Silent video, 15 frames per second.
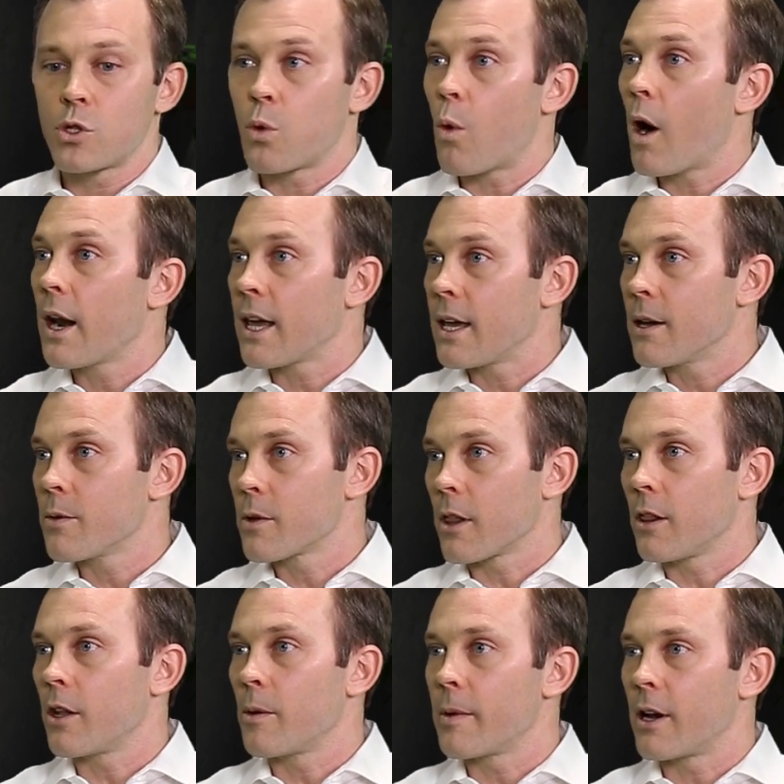20 with a
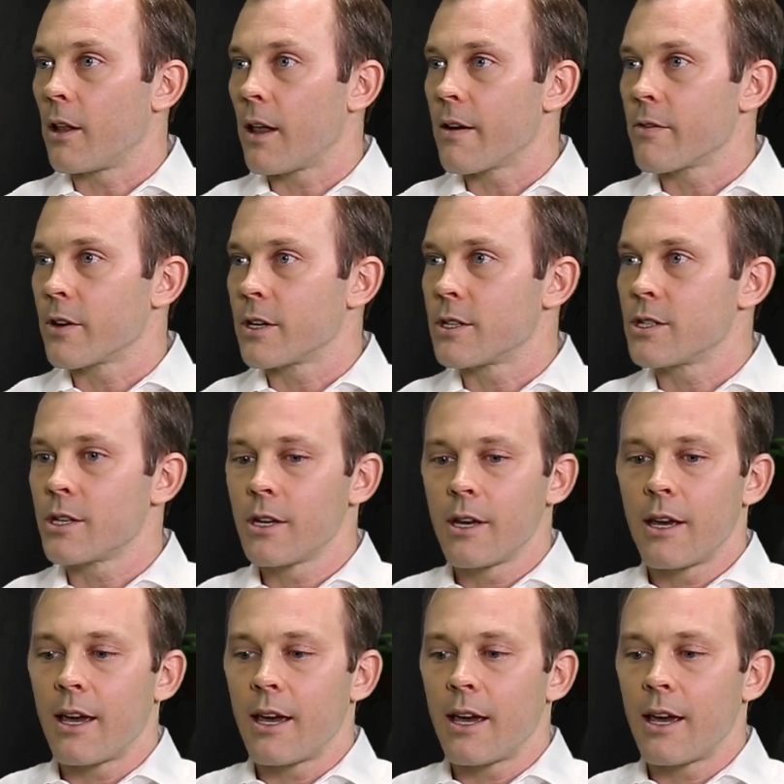little bit of leverage